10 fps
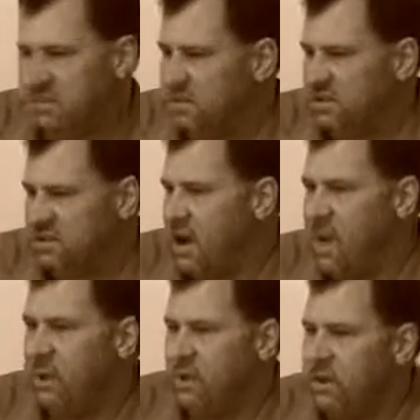
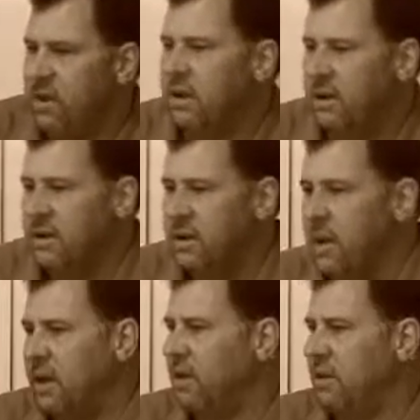Describe like one of your
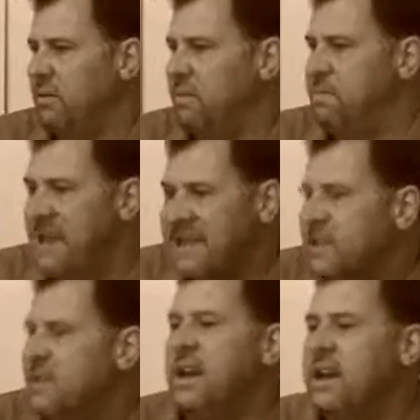
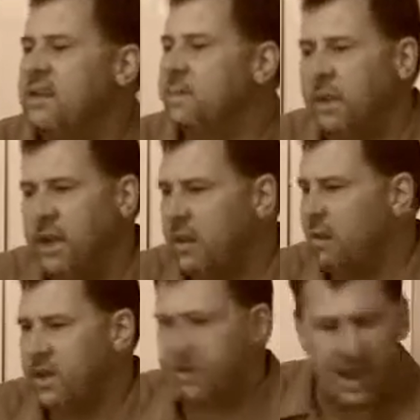best nights playing,
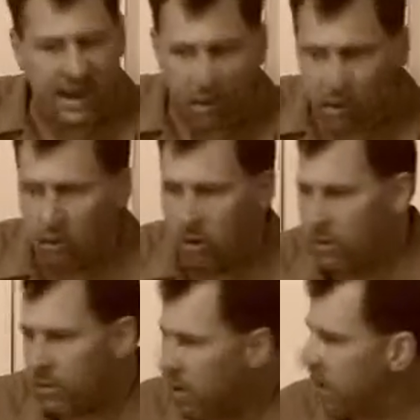whether at home
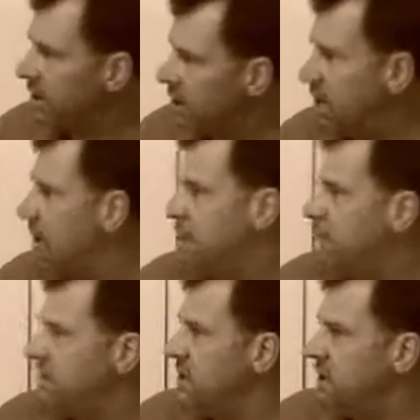or on a
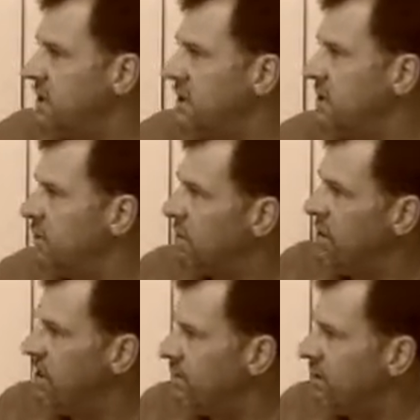club scene, you know,
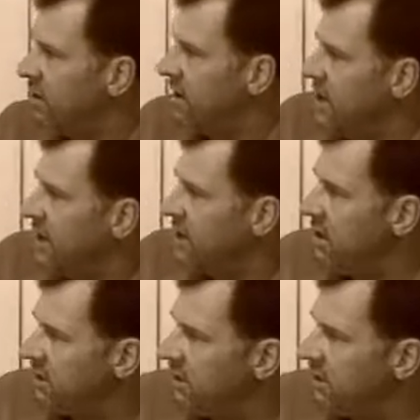whatever. Oh, you know,